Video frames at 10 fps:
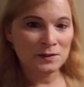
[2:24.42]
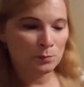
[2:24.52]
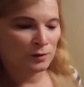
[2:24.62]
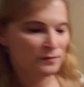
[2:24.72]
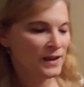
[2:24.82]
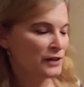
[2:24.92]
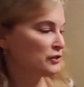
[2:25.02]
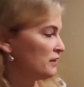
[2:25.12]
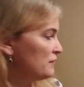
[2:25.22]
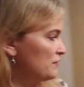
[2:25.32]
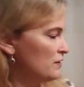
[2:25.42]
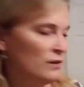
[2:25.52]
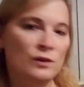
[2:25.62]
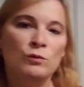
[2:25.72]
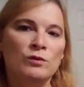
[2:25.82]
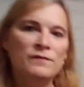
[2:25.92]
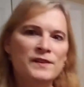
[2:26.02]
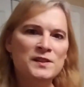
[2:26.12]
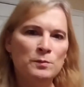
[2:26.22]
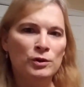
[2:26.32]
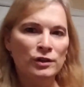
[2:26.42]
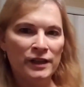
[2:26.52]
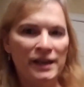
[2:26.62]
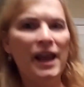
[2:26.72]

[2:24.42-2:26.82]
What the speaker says: imperfections were visible in